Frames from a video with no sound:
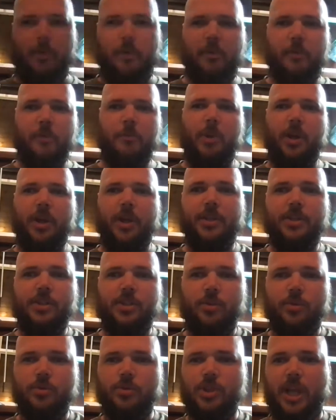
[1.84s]
everybody
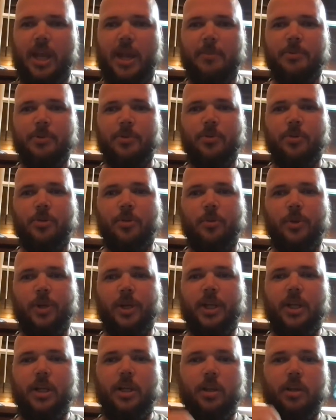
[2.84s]
to chapter
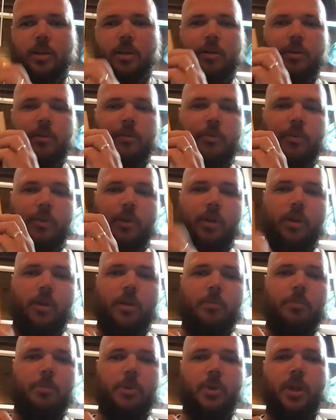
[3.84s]
three of
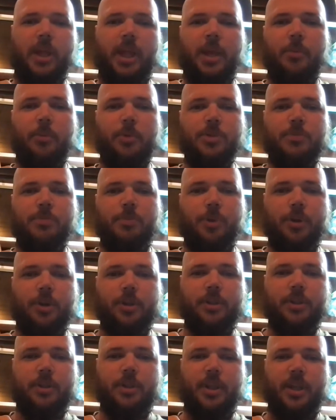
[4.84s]
Bill Haywood's book.